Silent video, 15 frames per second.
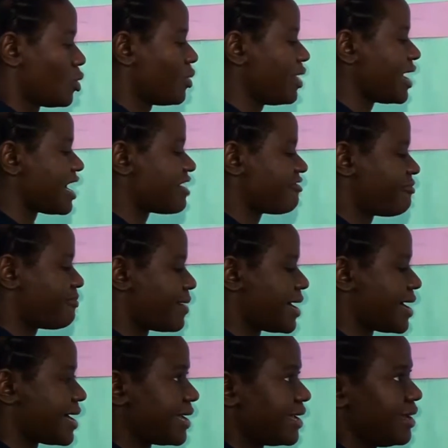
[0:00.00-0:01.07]
We have
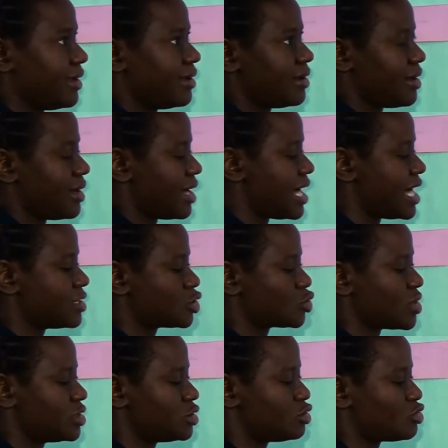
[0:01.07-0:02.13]
pi as
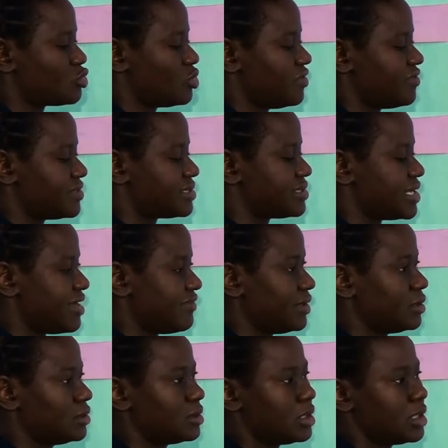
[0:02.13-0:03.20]

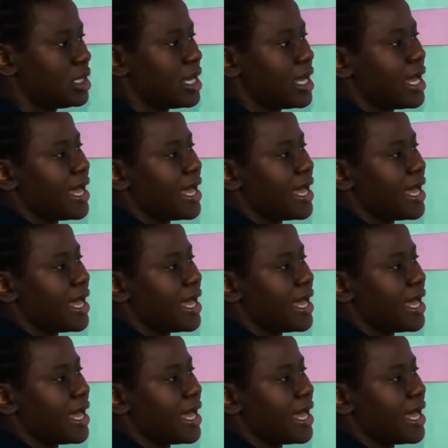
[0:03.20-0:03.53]
22/7